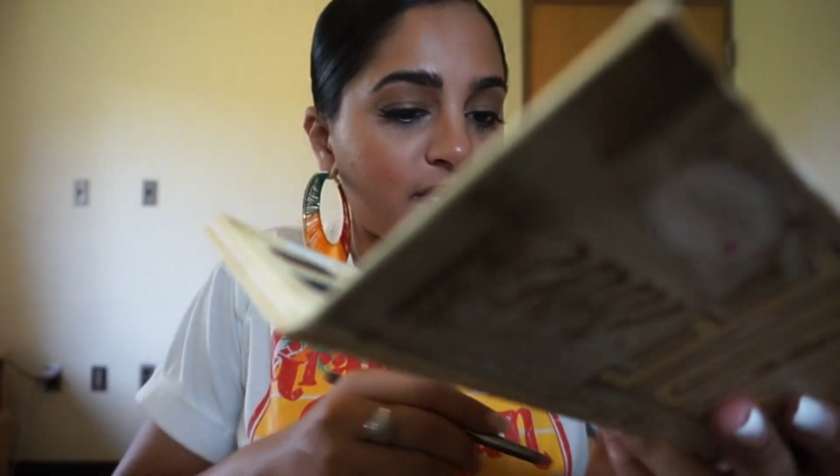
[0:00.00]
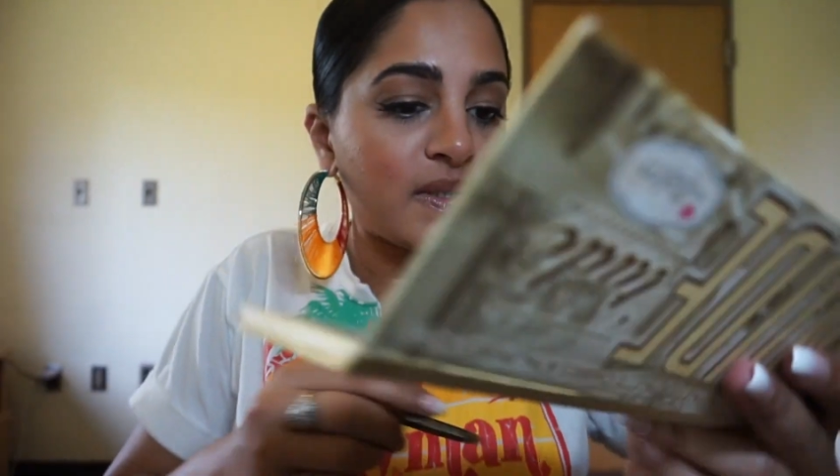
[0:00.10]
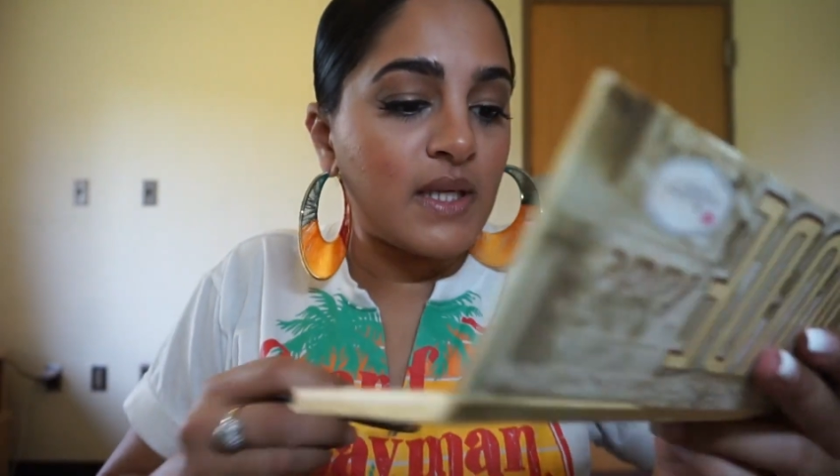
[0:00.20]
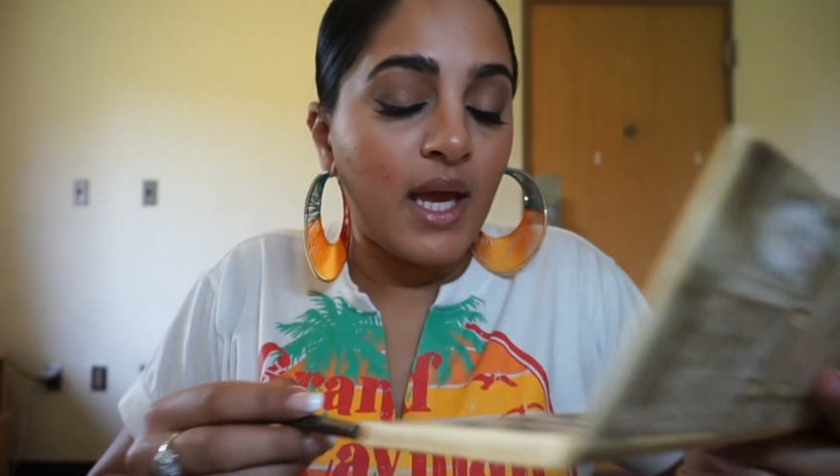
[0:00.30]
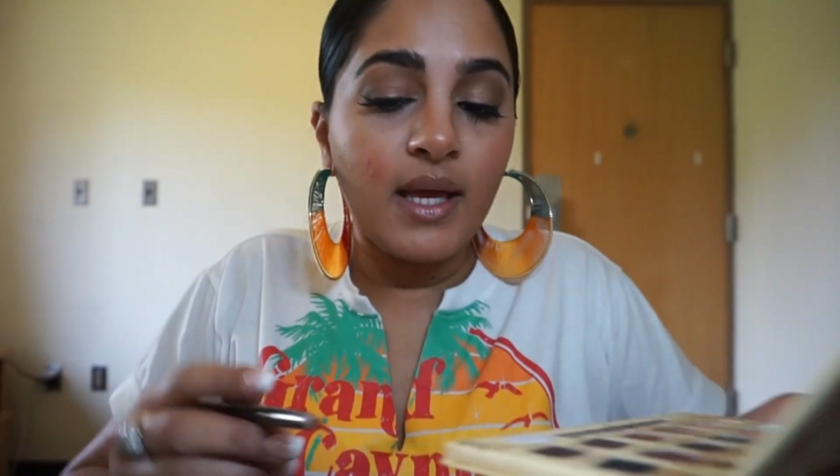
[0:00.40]

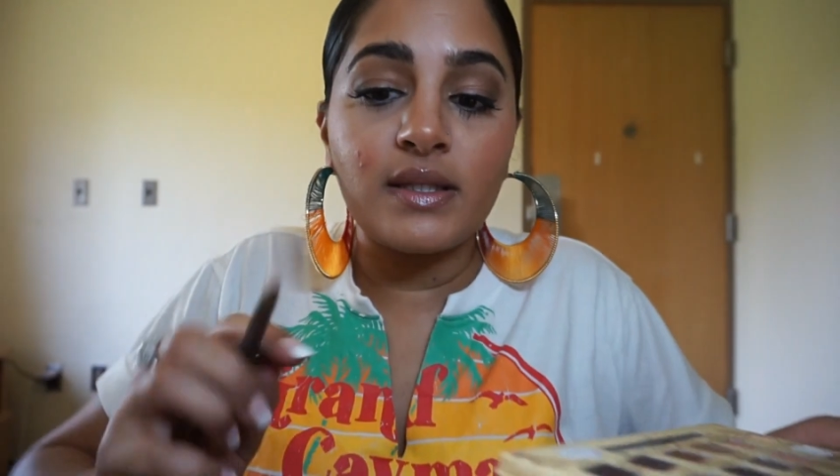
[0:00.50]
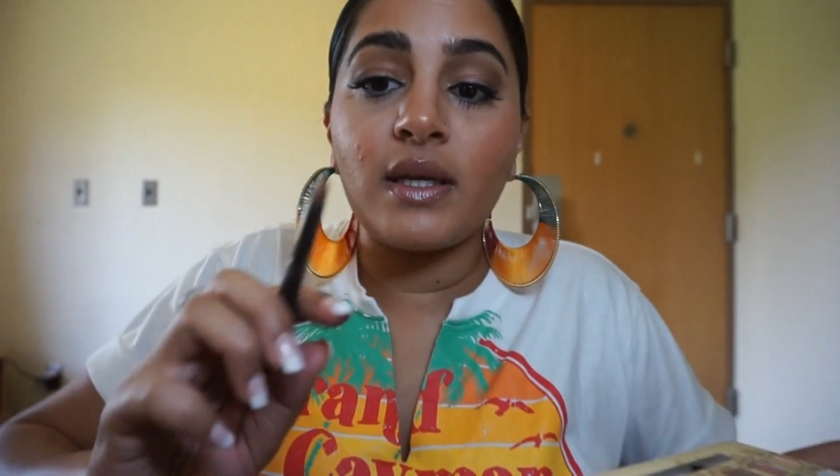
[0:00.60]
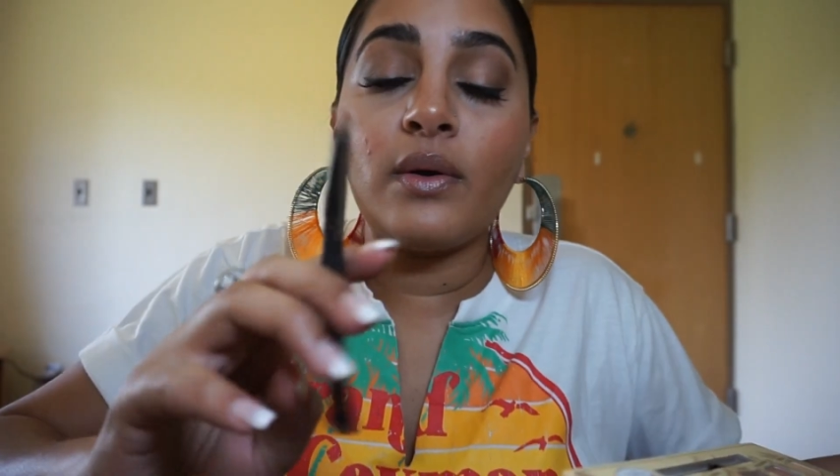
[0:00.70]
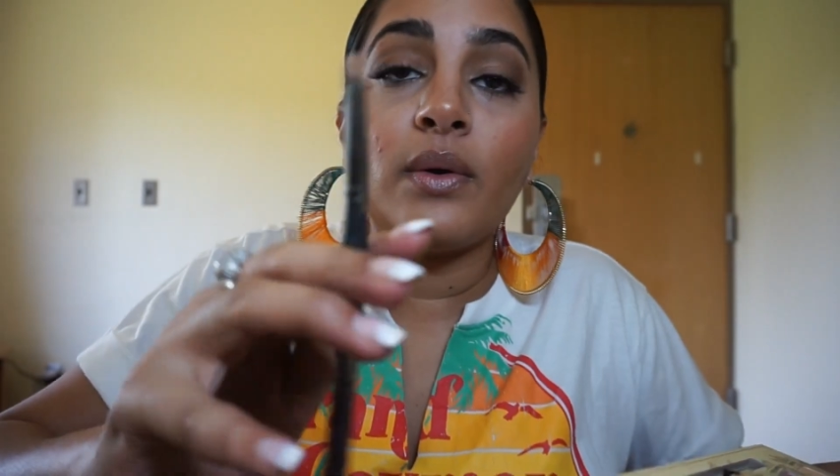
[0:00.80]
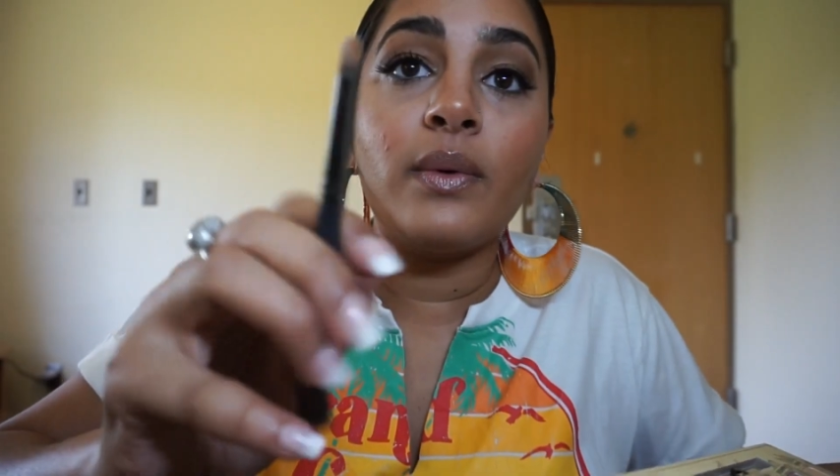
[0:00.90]
pizzazz,
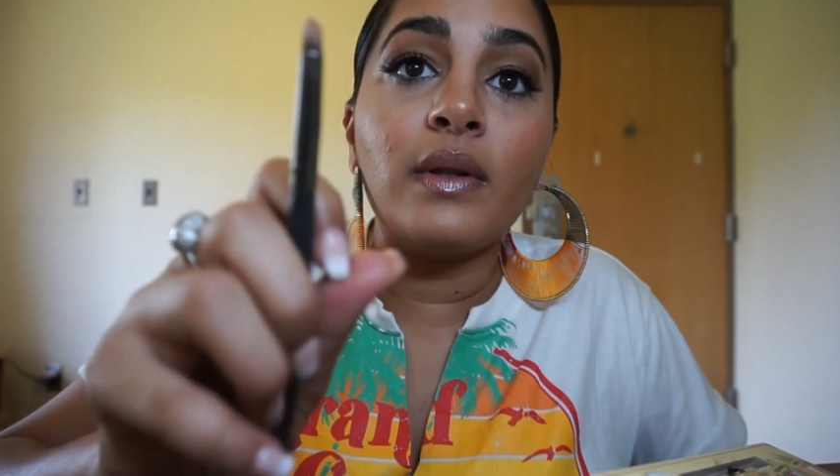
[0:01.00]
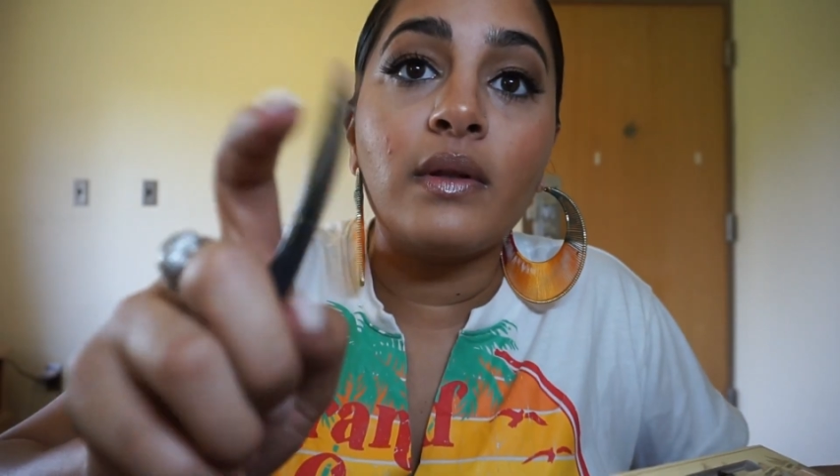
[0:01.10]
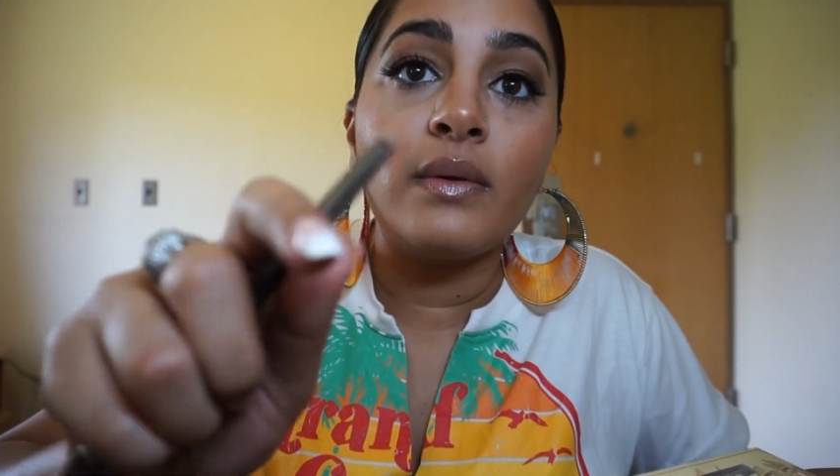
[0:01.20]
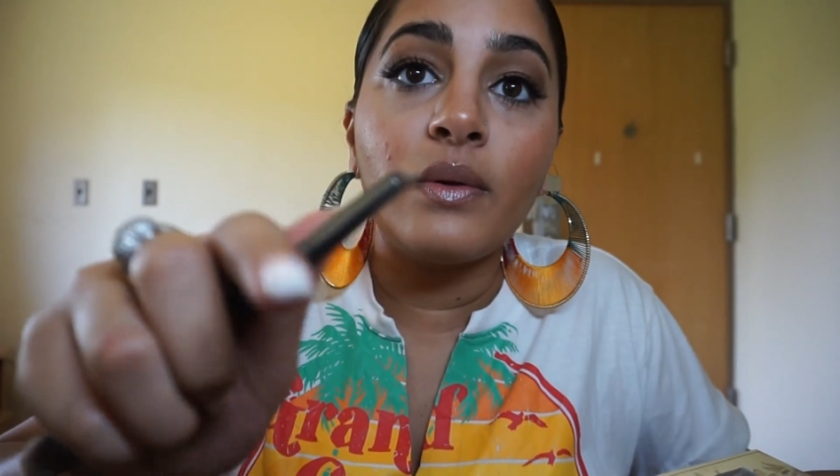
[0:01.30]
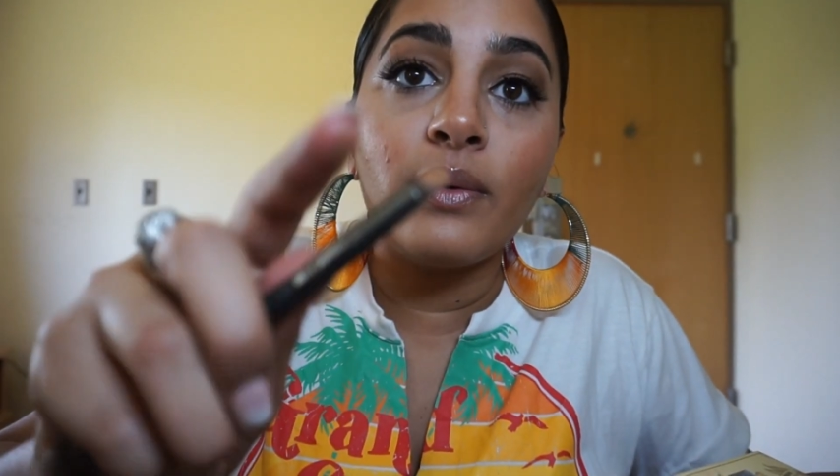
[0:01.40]
I go
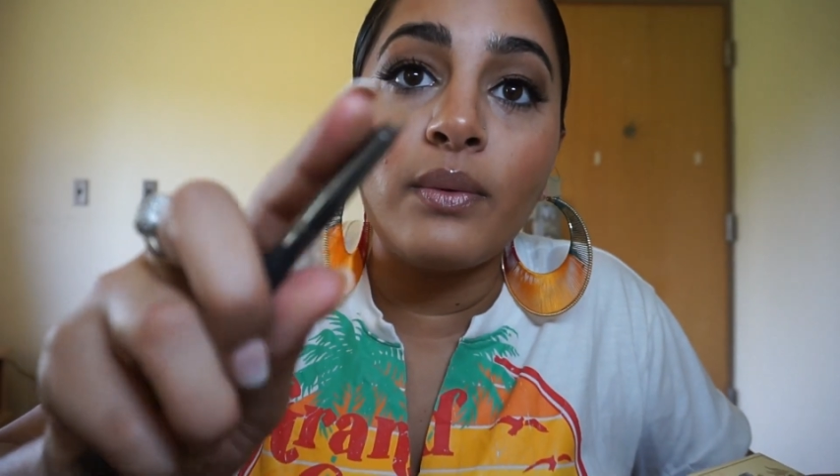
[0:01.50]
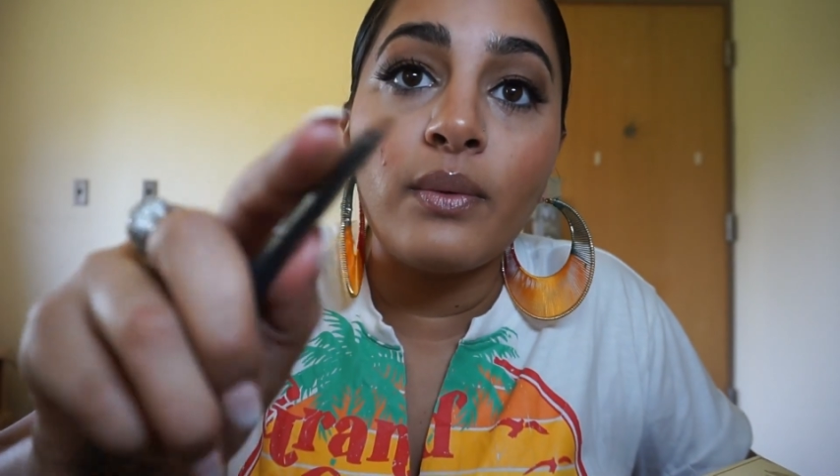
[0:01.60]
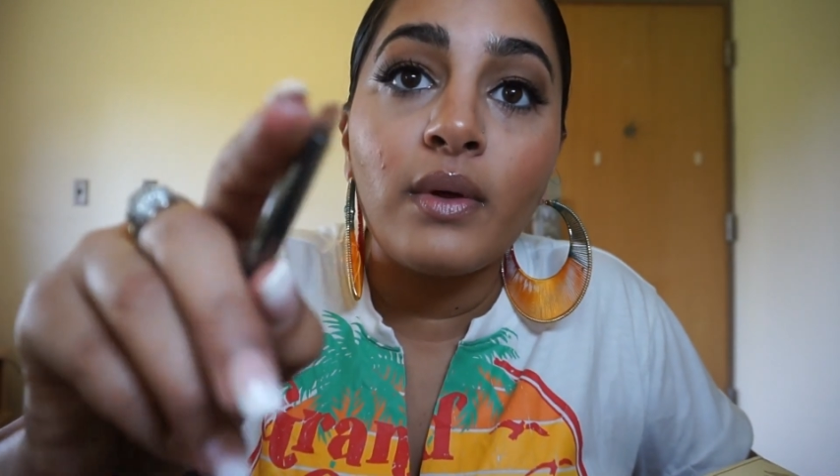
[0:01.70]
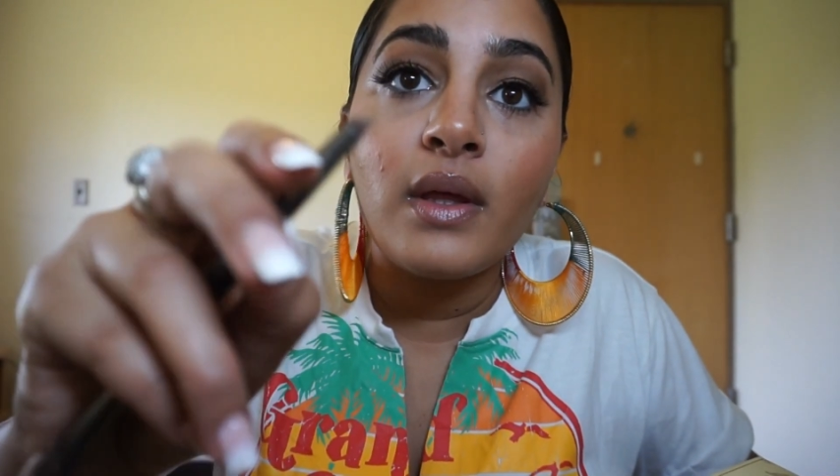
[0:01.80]
into